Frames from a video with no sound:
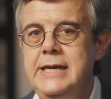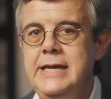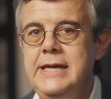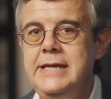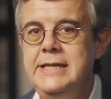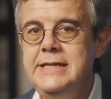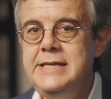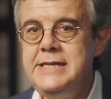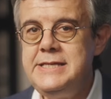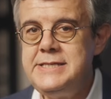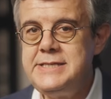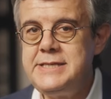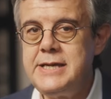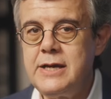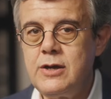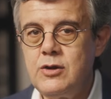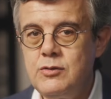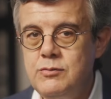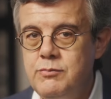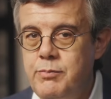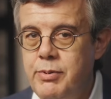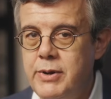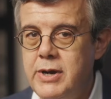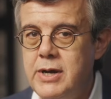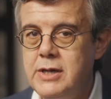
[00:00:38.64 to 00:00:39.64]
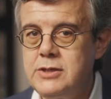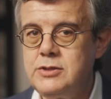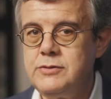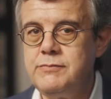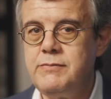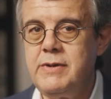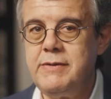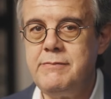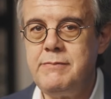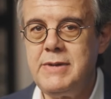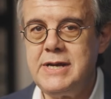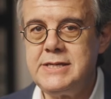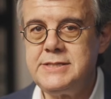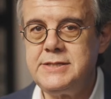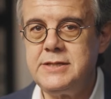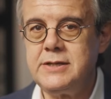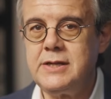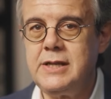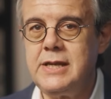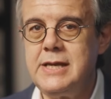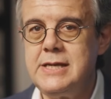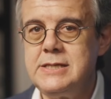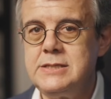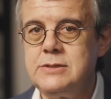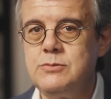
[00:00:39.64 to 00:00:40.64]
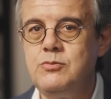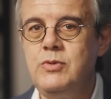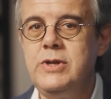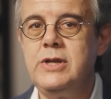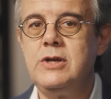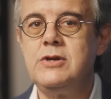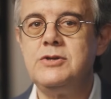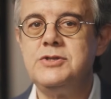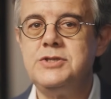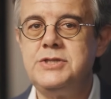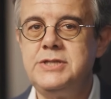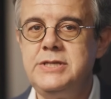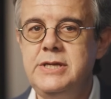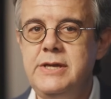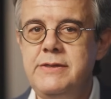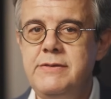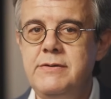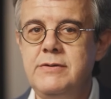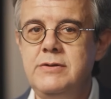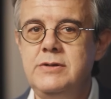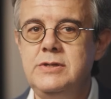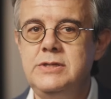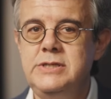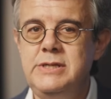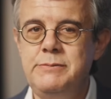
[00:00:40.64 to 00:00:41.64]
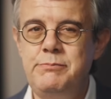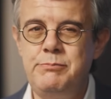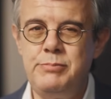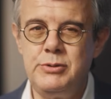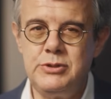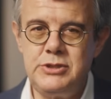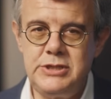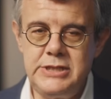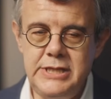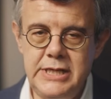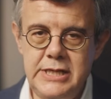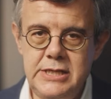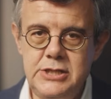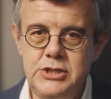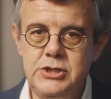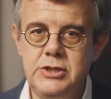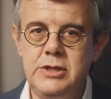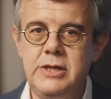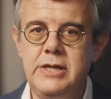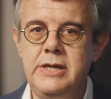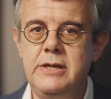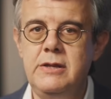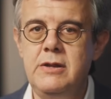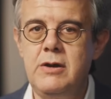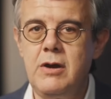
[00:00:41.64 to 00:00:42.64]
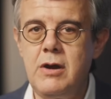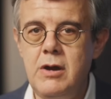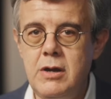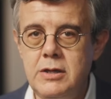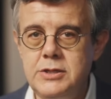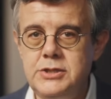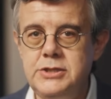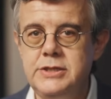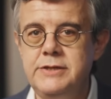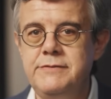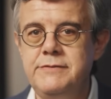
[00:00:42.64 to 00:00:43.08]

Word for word: In this second part of my masterclass, we'll consider the potentially large